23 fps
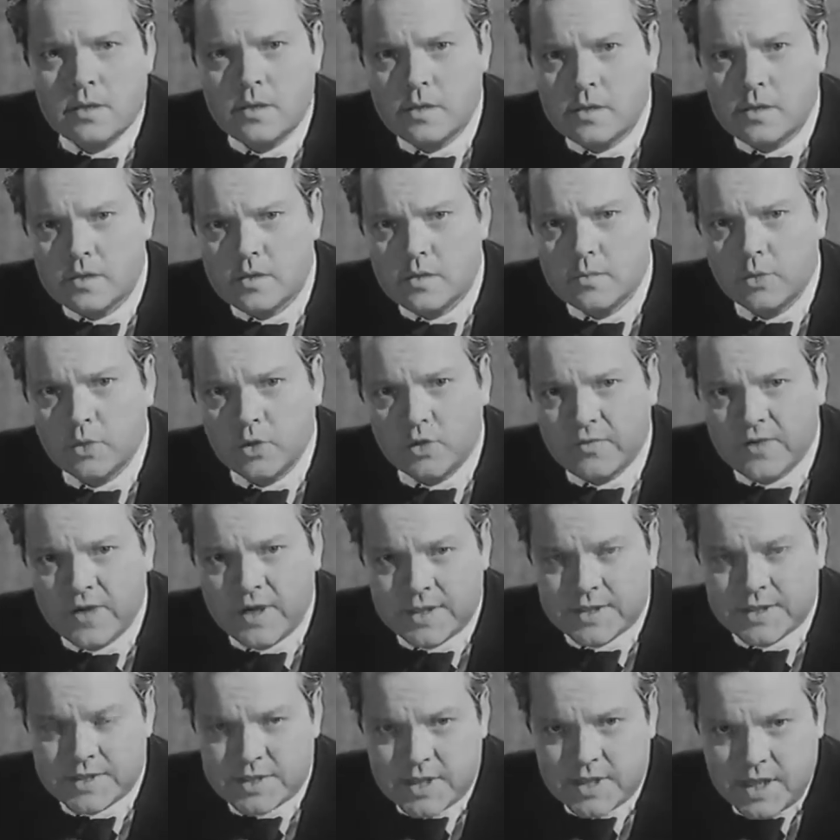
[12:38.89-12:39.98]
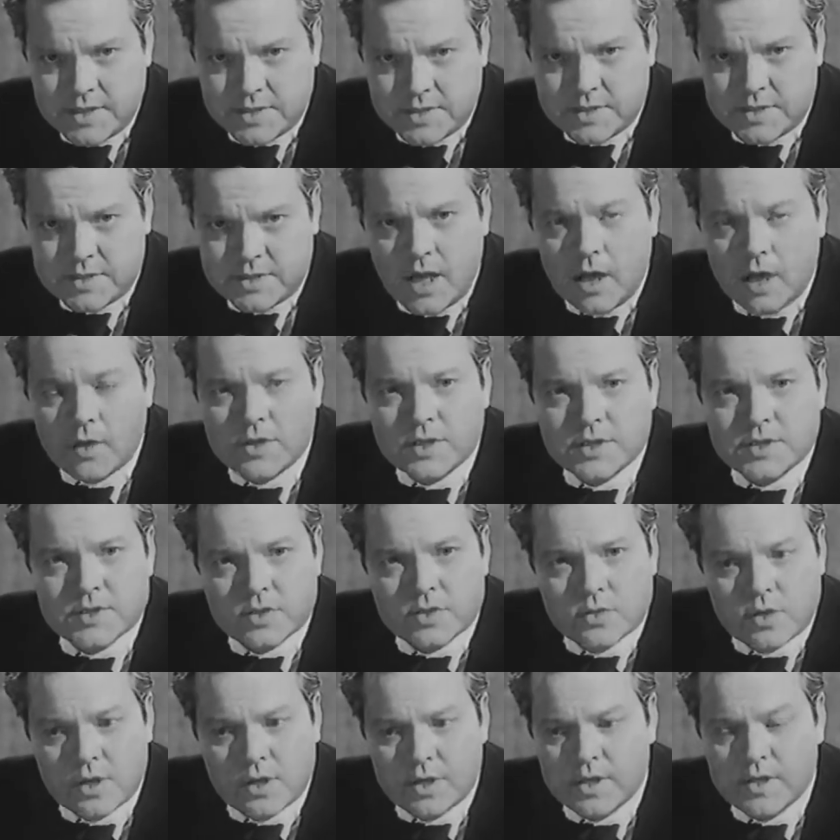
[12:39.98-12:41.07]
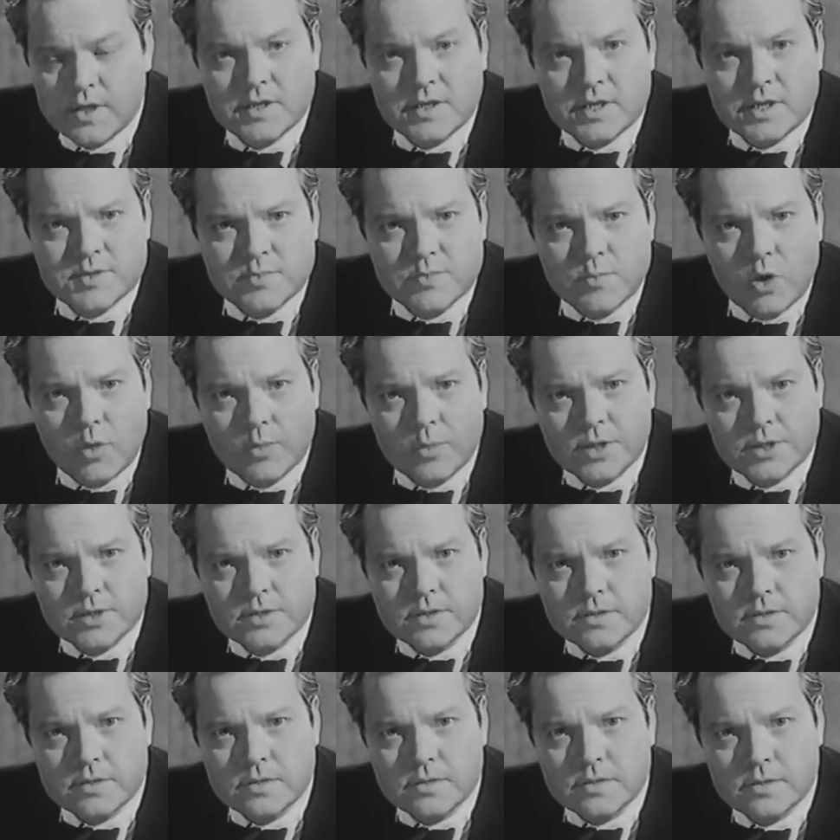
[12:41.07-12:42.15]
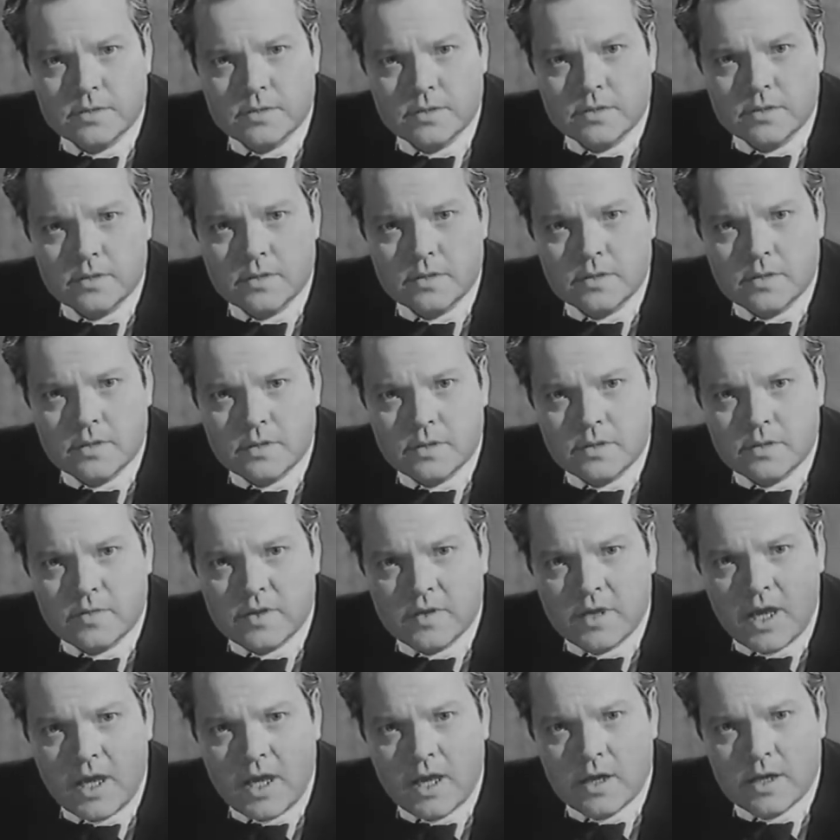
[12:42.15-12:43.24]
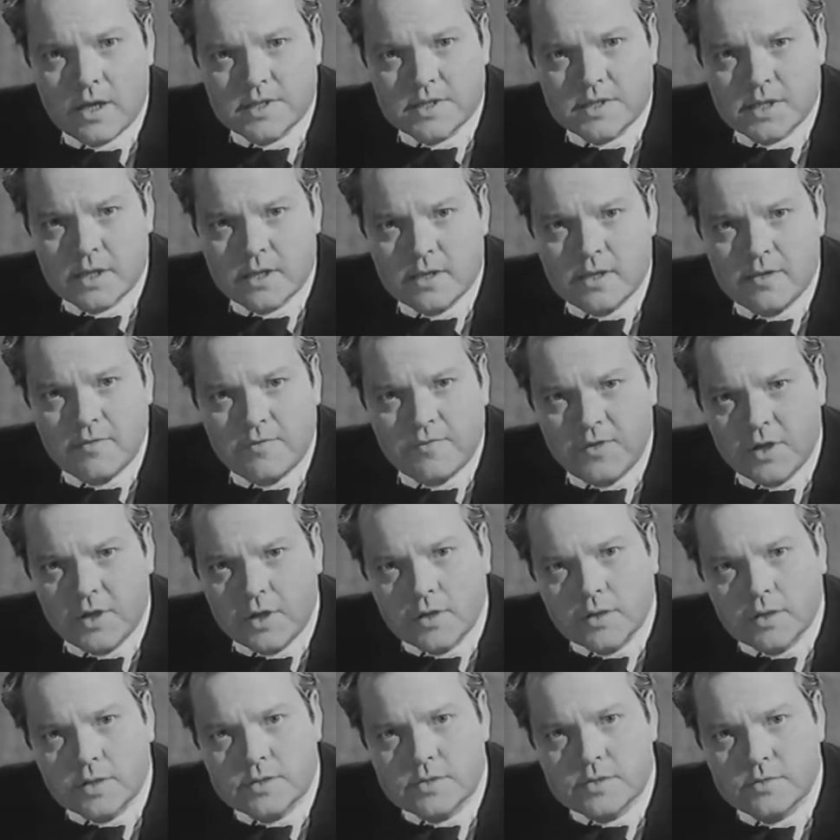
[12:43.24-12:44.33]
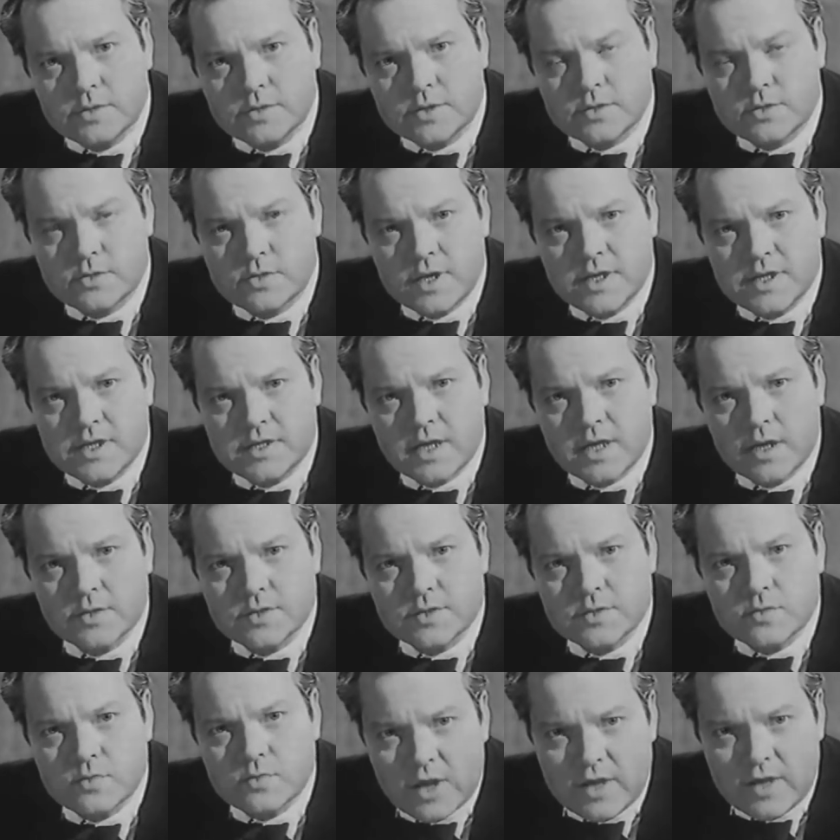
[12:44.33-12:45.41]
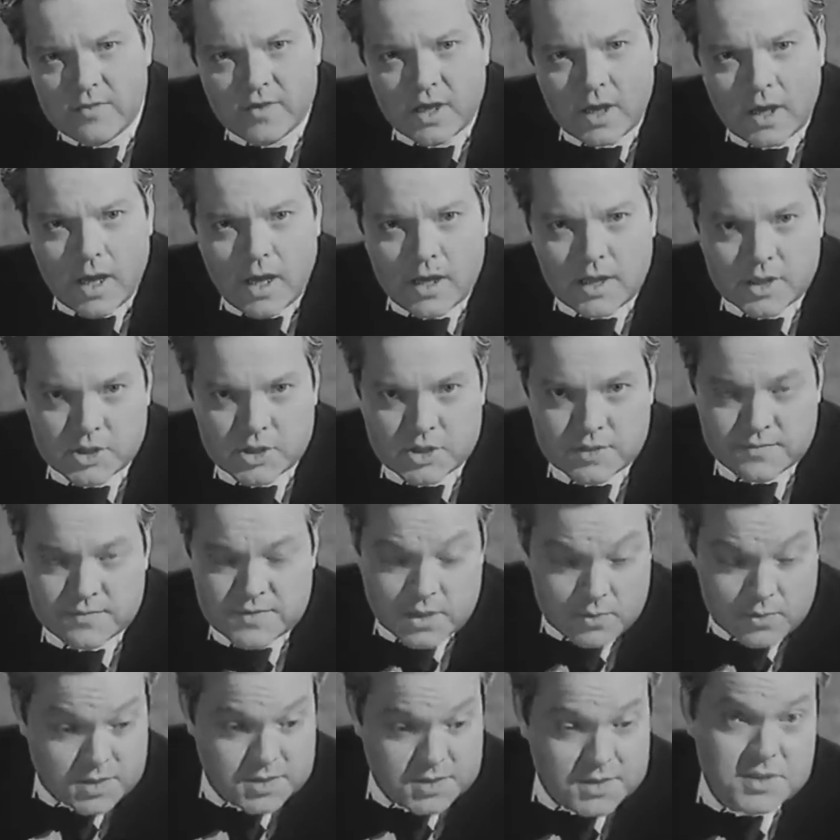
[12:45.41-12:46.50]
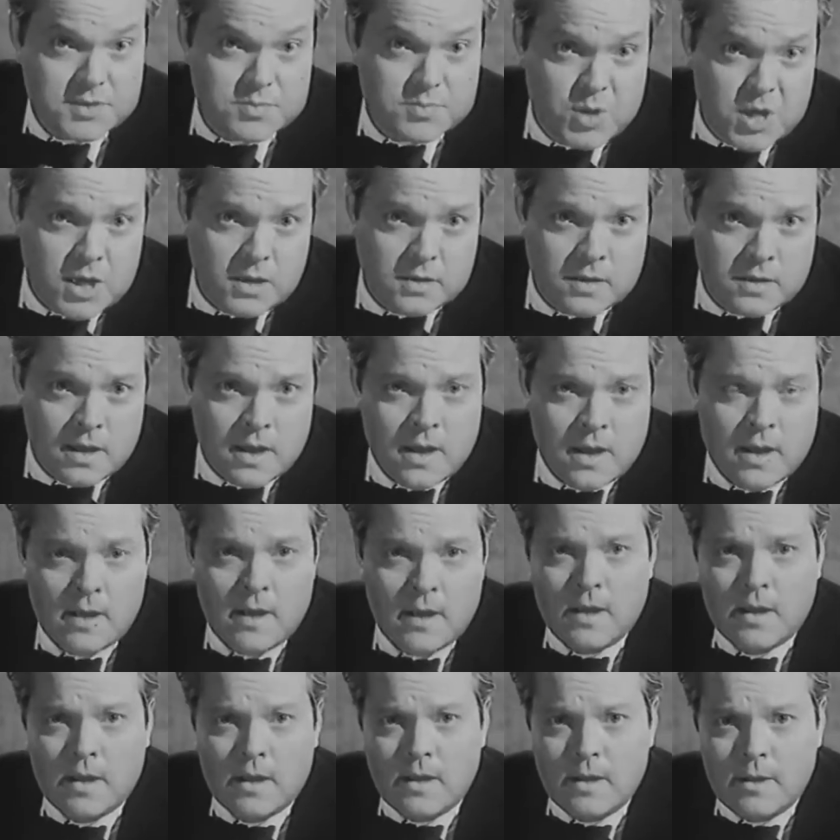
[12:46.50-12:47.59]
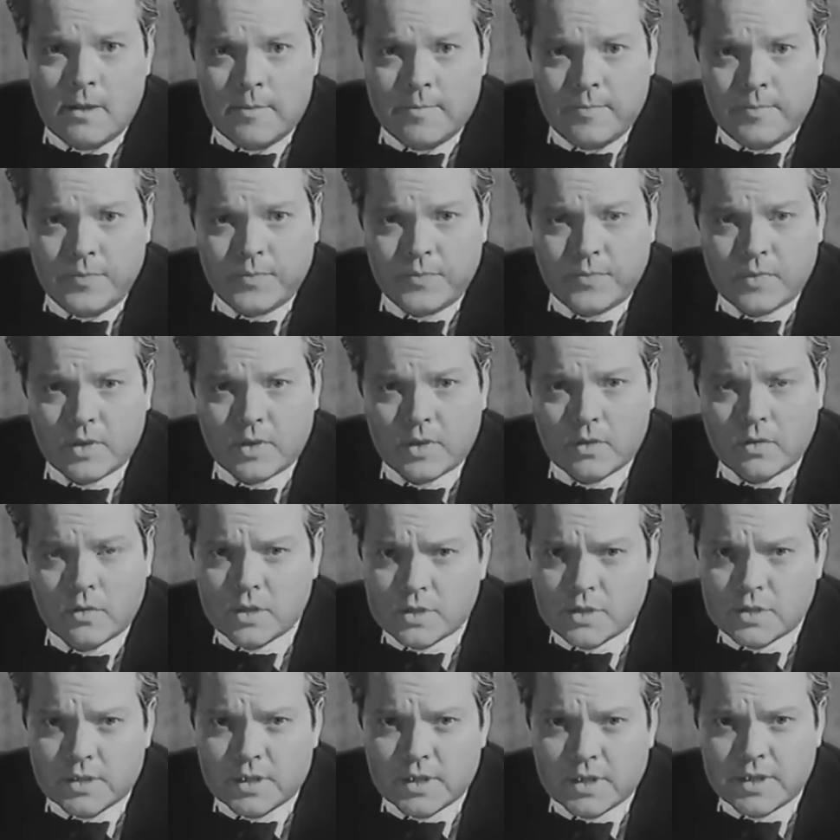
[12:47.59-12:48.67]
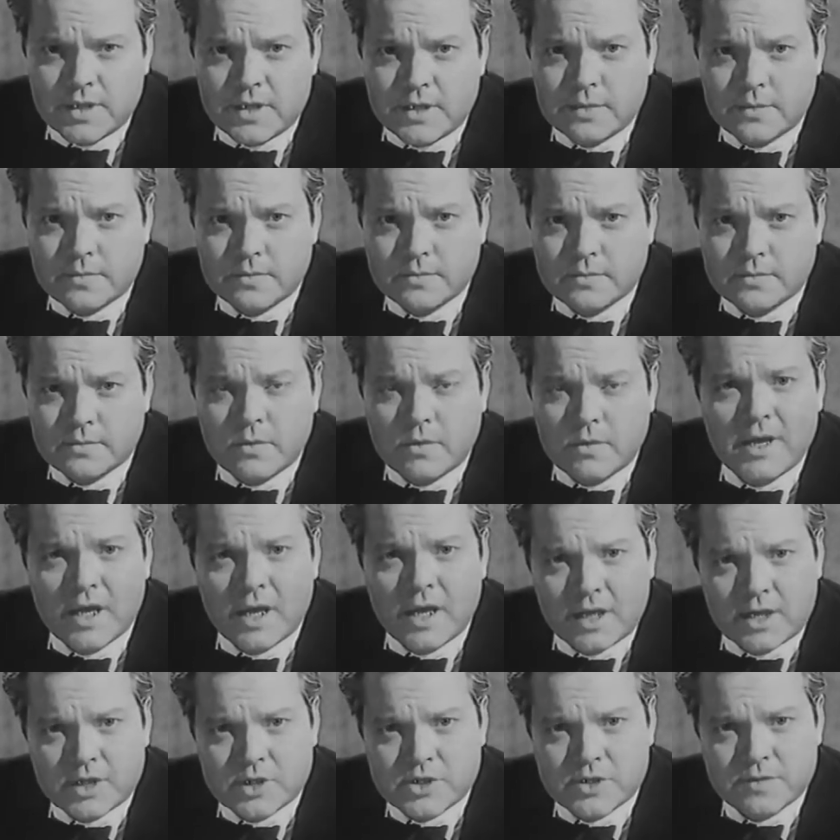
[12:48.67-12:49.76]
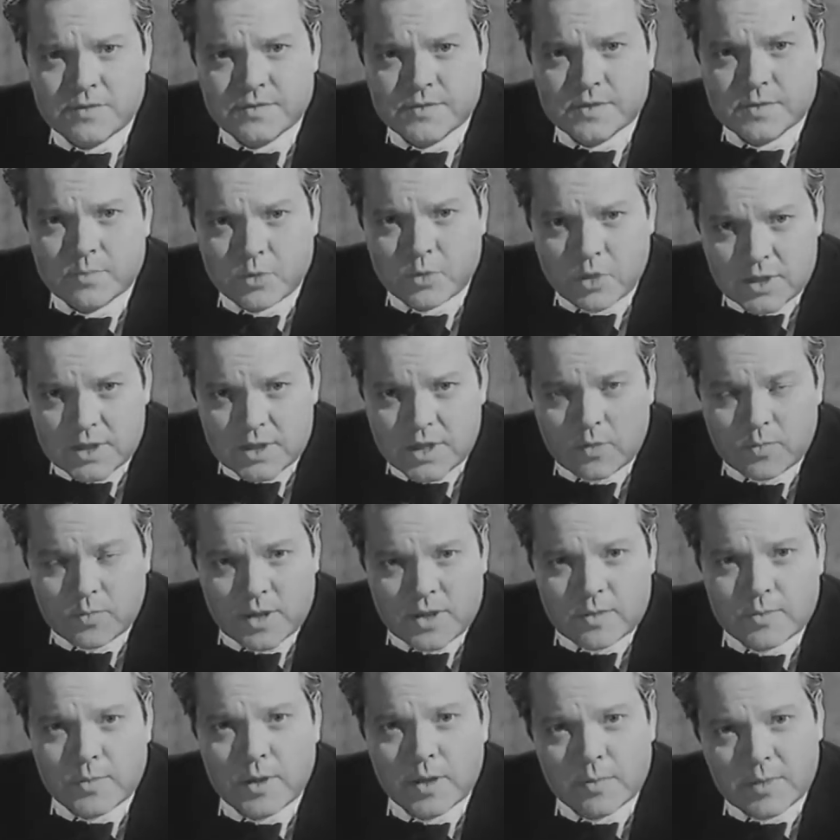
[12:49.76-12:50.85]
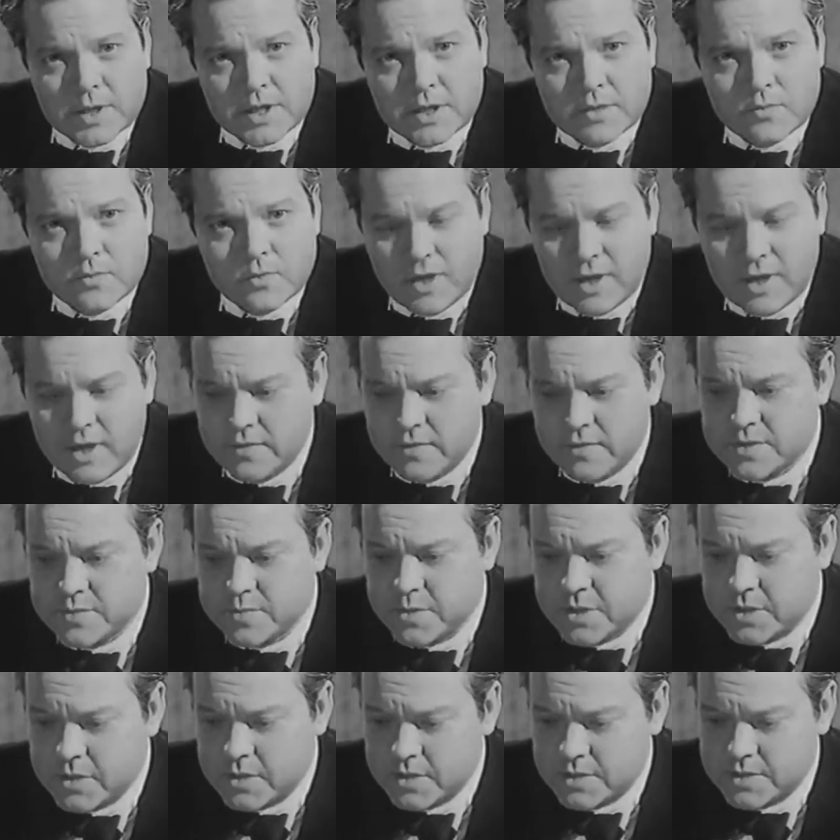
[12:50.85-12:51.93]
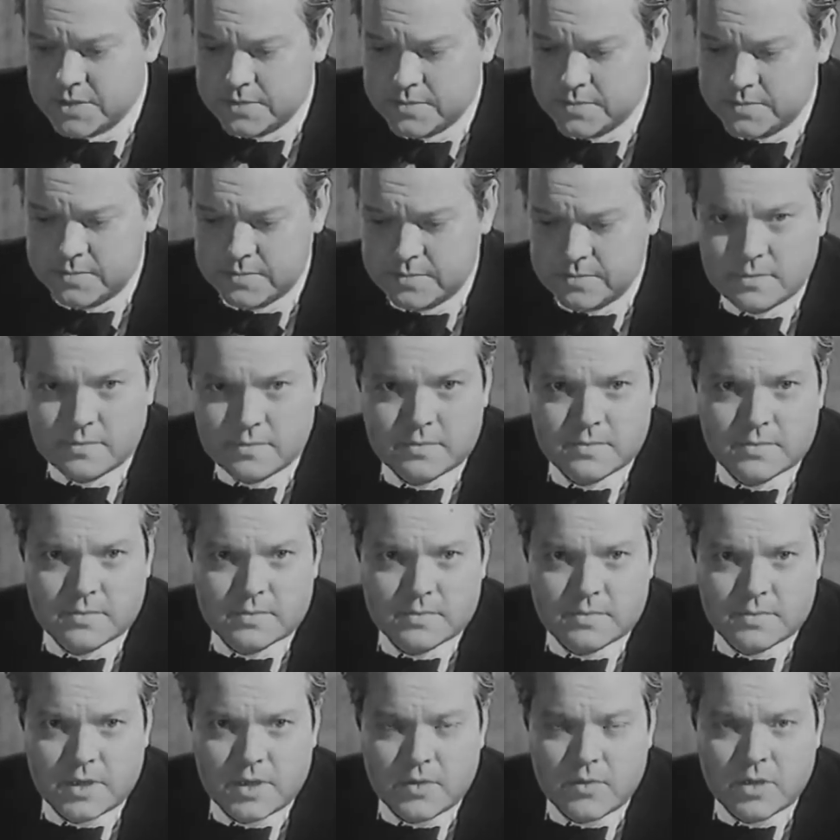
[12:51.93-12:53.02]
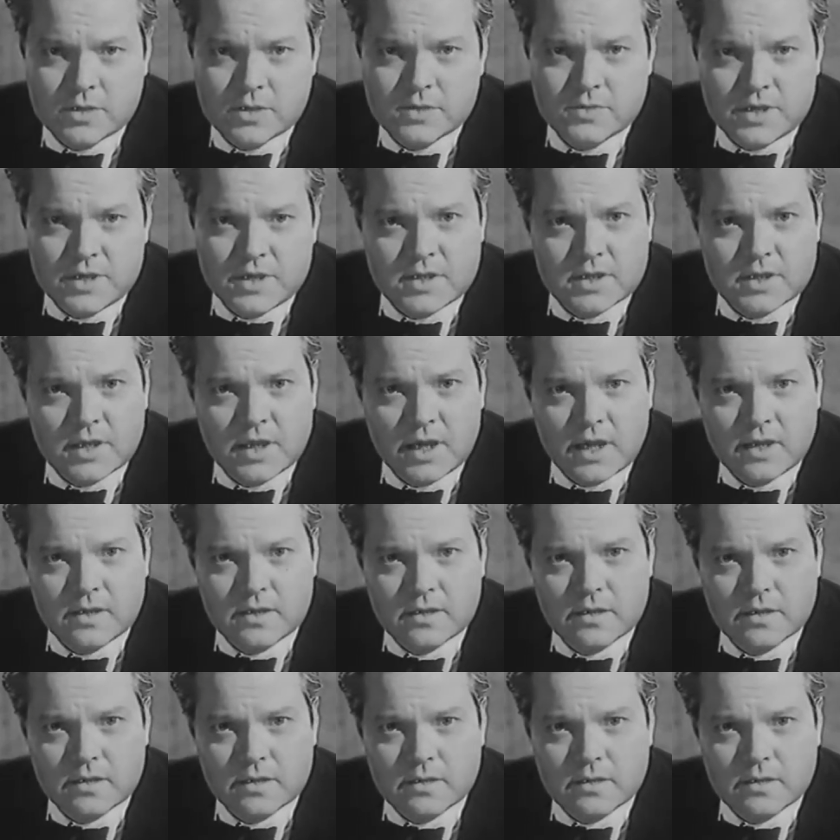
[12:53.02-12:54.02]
The bullfighter sights down his sword, and at this moment, the air is suddenly filled with 20,000 waving handkerchiefs. Now, what does this mean? Ordinarily, when handkerchiefs are brought out by the public and waved, it's because they want to indicate that